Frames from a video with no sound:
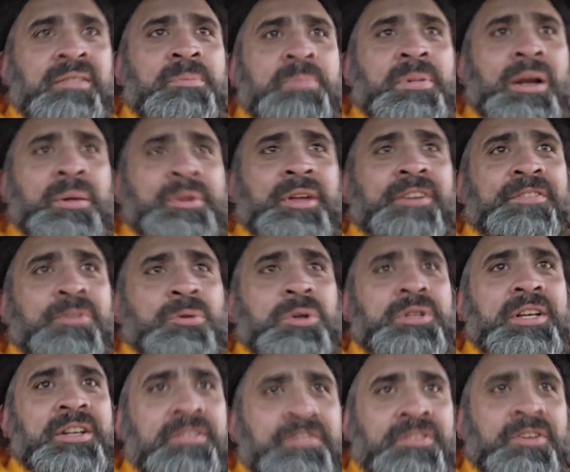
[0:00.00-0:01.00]
probably a
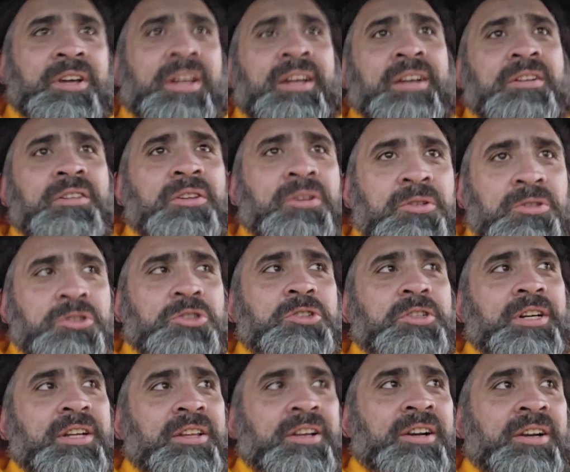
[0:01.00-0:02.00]
14-foot enclosed
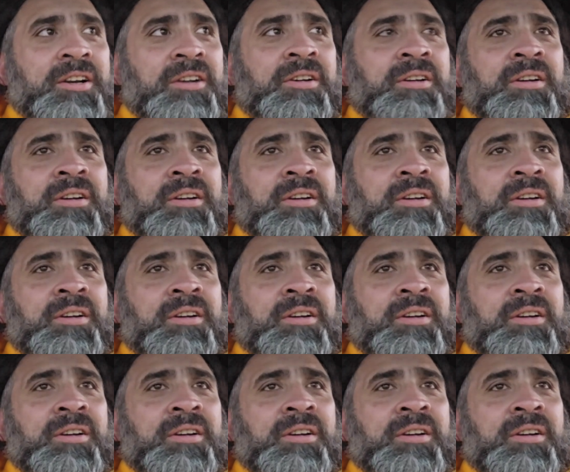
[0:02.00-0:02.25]
trailer.